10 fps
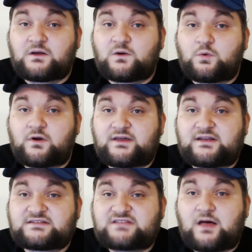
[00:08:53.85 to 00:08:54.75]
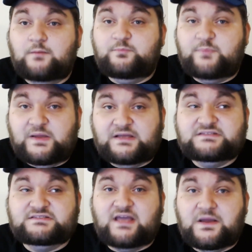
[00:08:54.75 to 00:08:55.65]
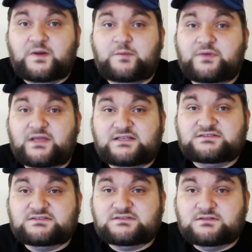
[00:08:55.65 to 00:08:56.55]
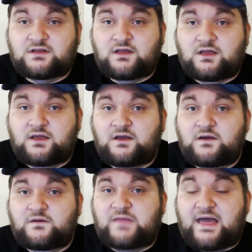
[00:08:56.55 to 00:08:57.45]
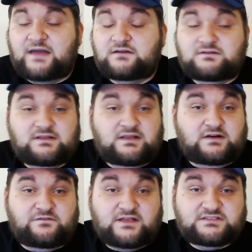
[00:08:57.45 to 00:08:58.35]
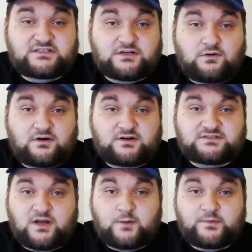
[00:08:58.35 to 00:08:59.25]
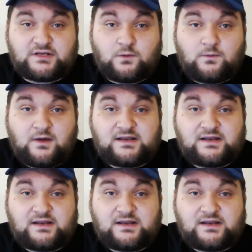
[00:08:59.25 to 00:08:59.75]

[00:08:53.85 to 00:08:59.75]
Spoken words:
where it is a big, scary piece that in a Flesh Eater Courts army, you know what?